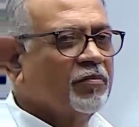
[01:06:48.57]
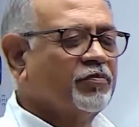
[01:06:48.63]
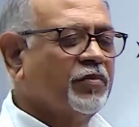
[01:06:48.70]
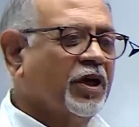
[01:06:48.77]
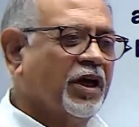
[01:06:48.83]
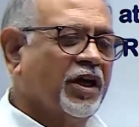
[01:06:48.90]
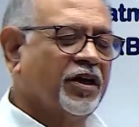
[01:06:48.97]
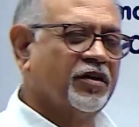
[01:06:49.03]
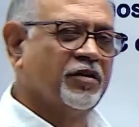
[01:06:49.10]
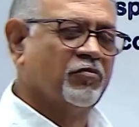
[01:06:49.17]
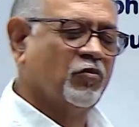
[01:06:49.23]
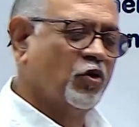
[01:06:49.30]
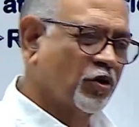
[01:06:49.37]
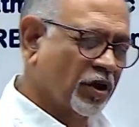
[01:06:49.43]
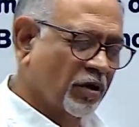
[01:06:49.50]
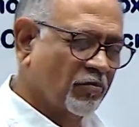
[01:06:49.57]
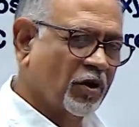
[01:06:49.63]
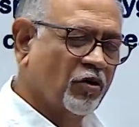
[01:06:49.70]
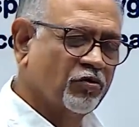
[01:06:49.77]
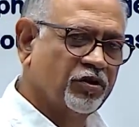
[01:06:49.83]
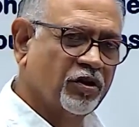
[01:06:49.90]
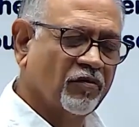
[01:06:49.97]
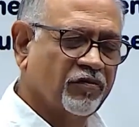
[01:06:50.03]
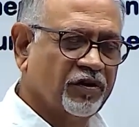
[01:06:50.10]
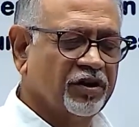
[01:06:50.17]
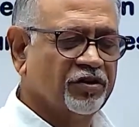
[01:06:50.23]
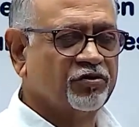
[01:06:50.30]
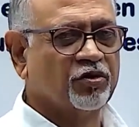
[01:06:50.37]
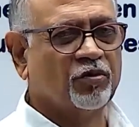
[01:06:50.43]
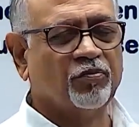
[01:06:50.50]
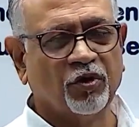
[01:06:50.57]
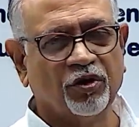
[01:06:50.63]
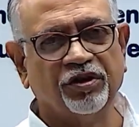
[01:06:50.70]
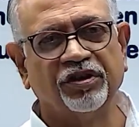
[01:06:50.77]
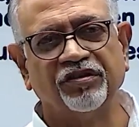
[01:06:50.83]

and more amount of erythropoietin is